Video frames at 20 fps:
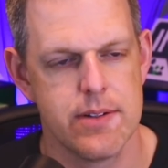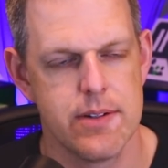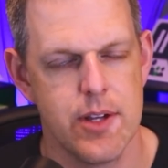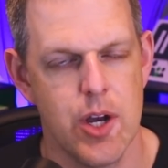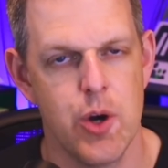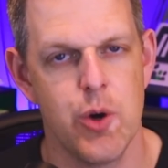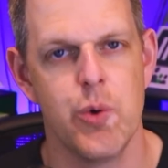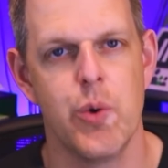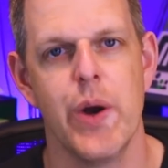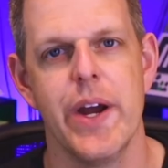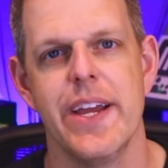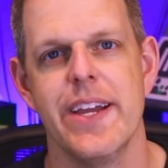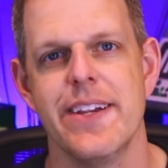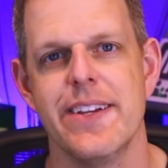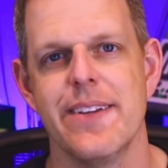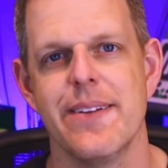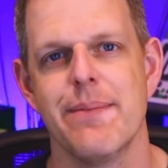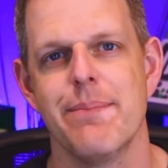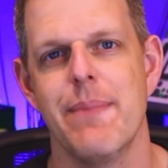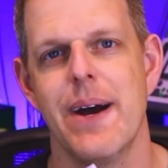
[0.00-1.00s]
Oh,
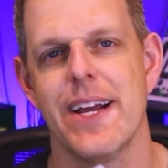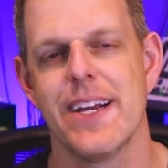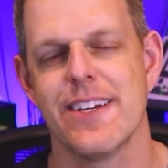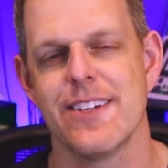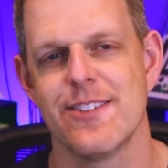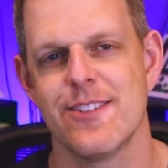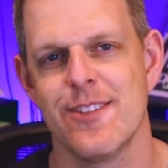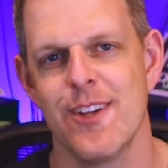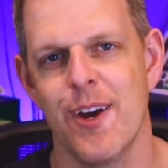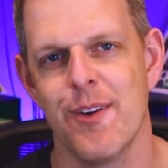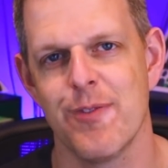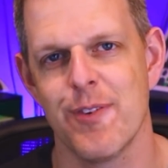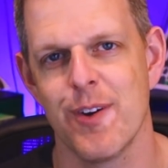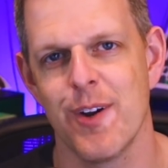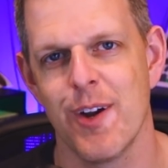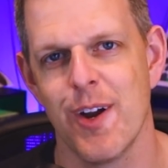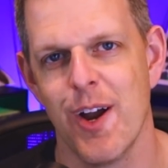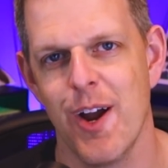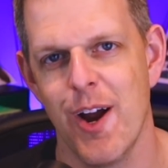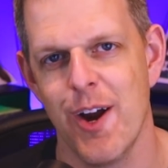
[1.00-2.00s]
wait, Micah
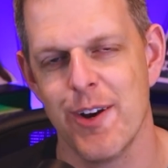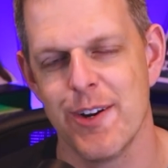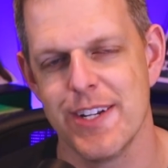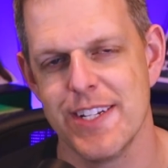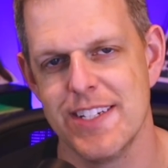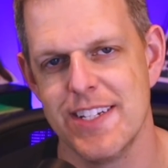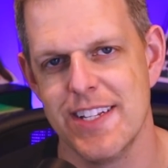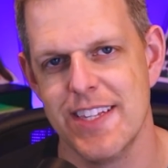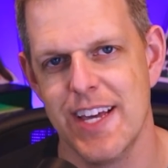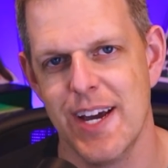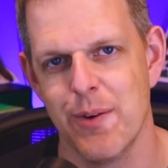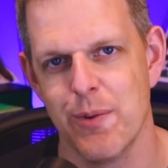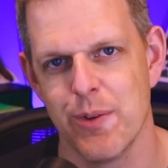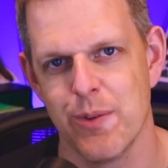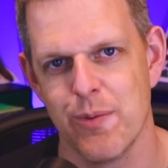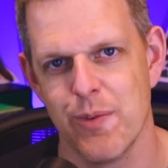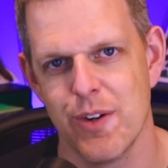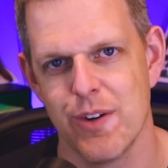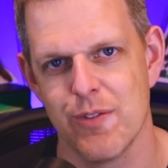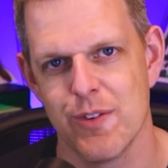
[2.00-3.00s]
Stauffer already did that
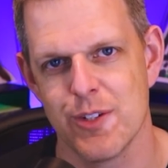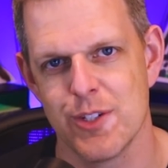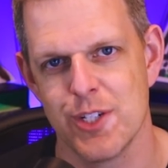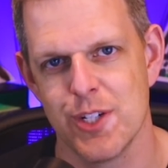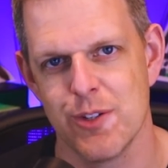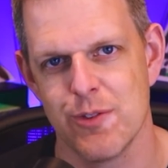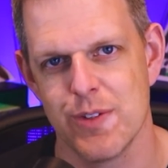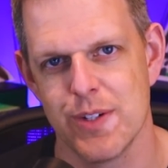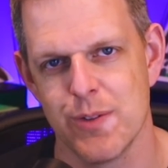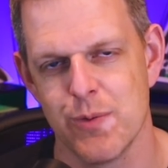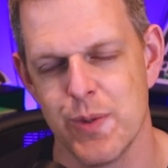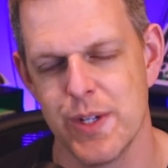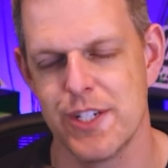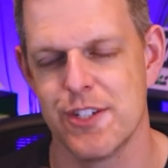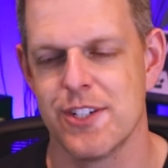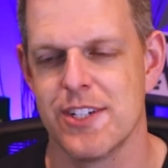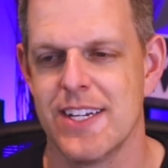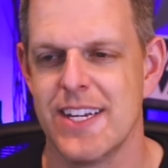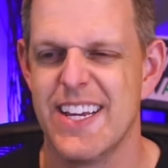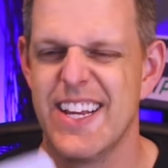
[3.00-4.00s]
with one of her children,
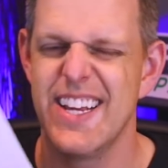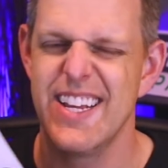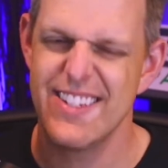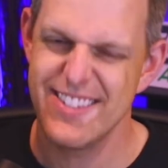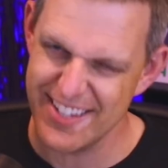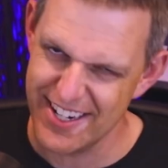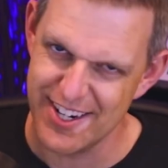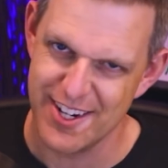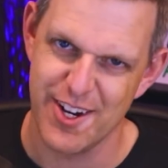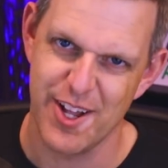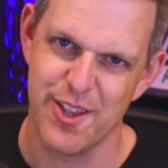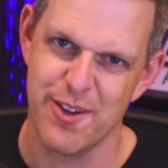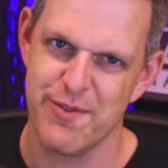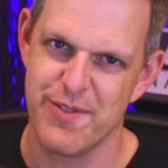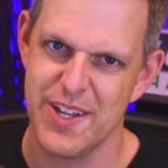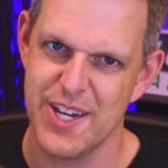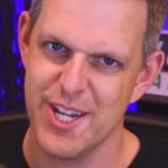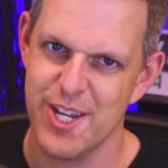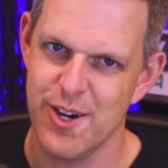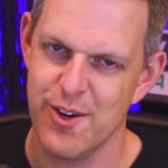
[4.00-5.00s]
which is in another
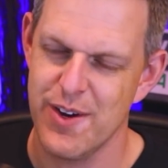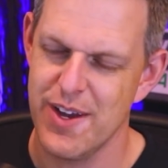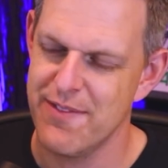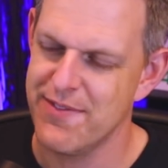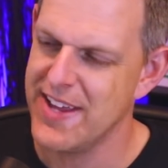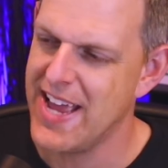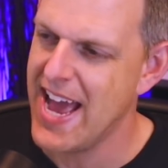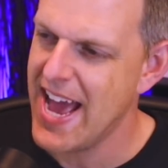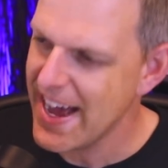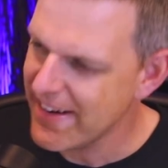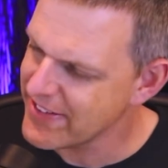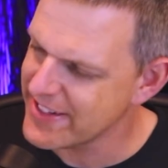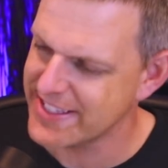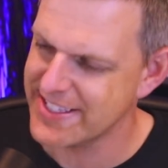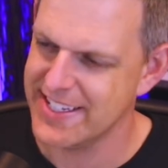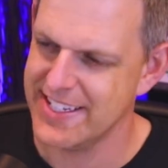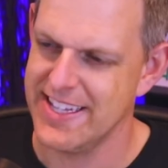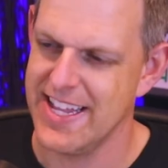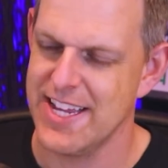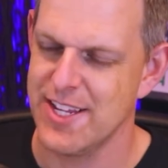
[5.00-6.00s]
video if you haven't
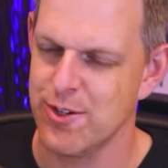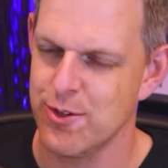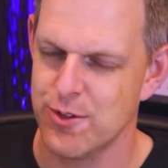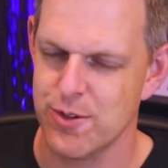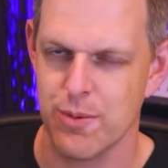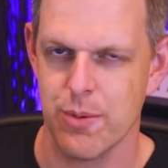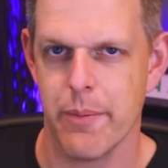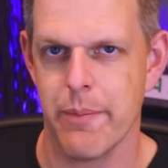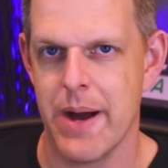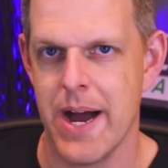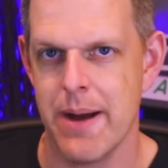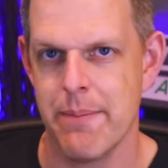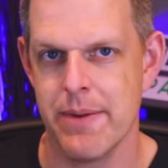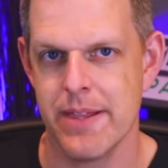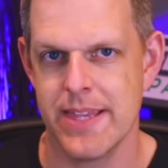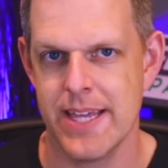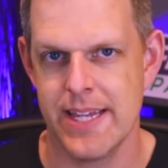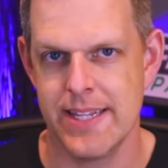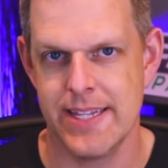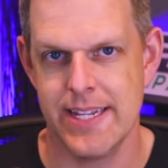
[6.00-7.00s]
seen that YouTuber mom
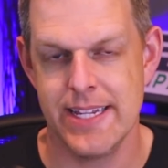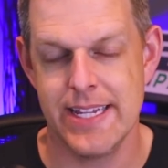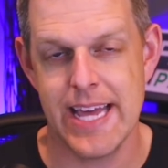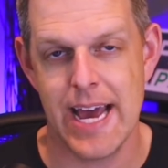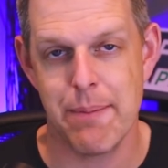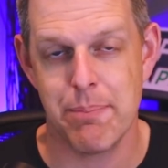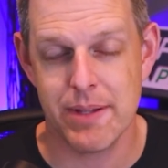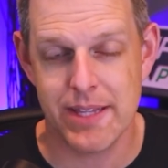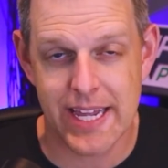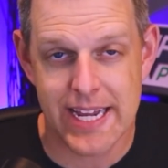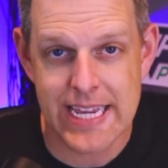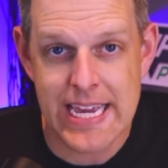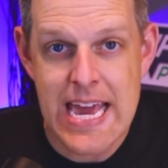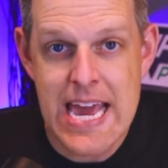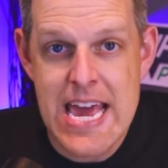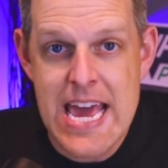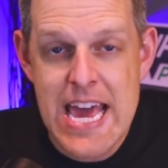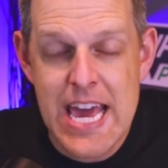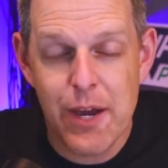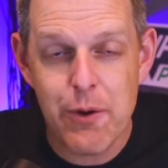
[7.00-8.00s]
that did that. But
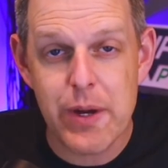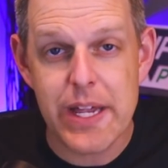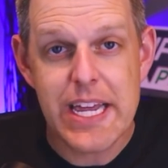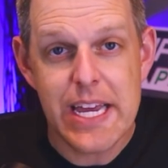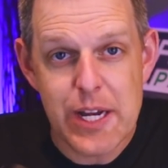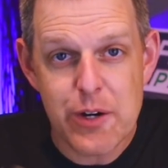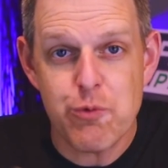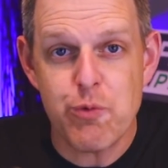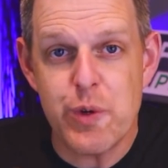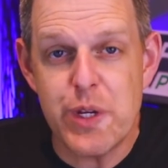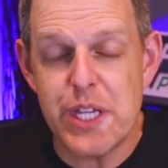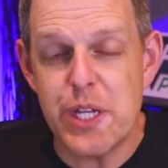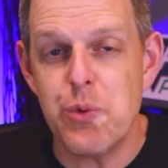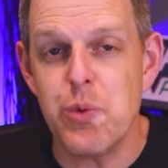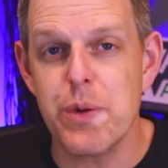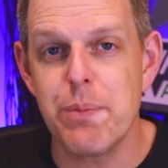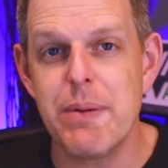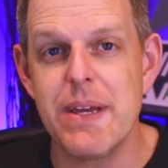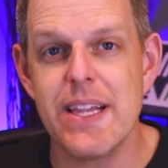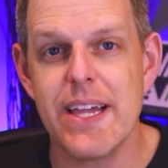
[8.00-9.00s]
it really
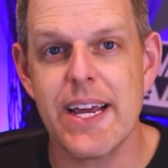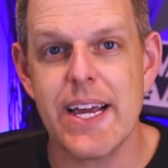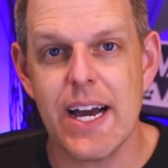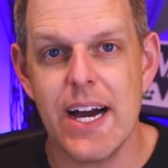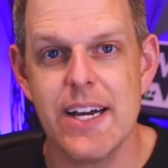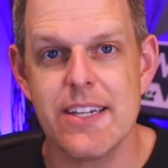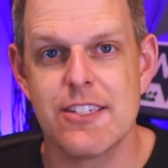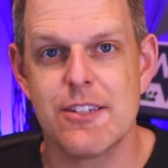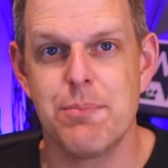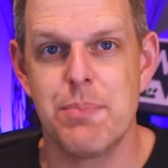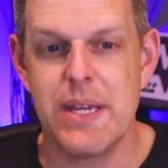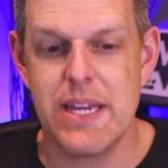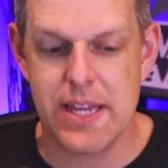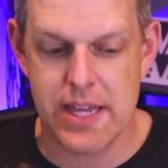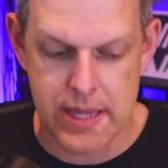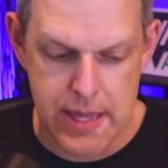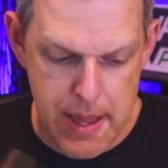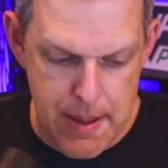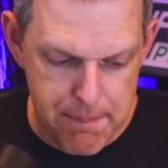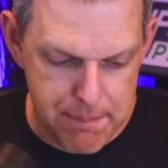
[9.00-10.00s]
would be like us
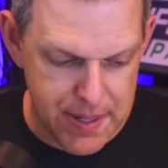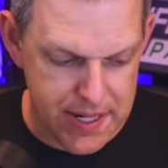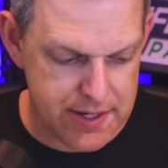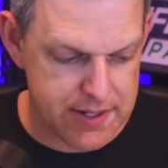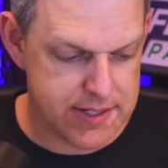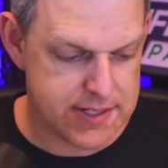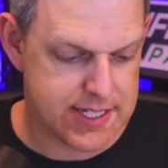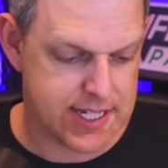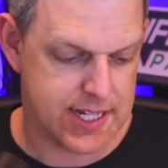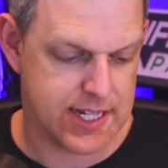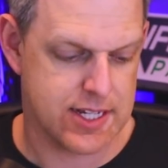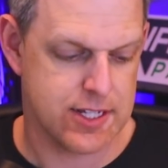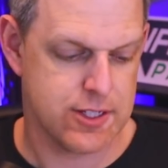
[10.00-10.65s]
being parenting